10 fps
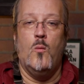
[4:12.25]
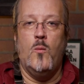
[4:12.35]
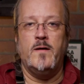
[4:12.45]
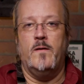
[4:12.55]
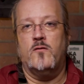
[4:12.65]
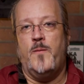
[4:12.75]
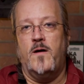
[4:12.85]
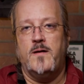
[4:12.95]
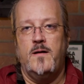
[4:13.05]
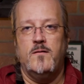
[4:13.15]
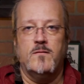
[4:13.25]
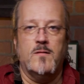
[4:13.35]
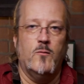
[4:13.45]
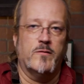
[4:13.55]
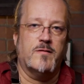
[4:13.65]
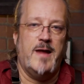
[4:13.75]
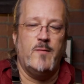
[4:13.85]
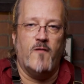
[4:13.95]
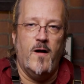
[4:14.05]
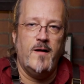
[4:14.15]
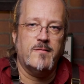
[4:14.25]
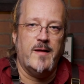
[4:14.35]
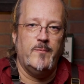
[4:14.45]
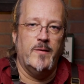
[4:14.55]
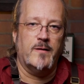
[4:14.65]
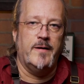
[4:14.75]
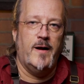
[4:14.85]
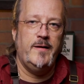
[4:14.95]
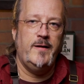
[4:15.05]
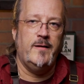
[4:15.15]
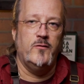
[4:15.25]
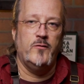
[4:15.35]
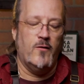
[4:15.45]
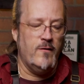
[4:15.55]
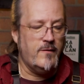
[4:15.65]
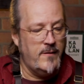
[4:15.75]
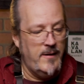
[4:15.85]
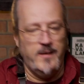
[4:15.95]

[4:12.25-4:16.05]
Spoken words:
One of those bartenders was Sam Ross at Milk and Honey in New York.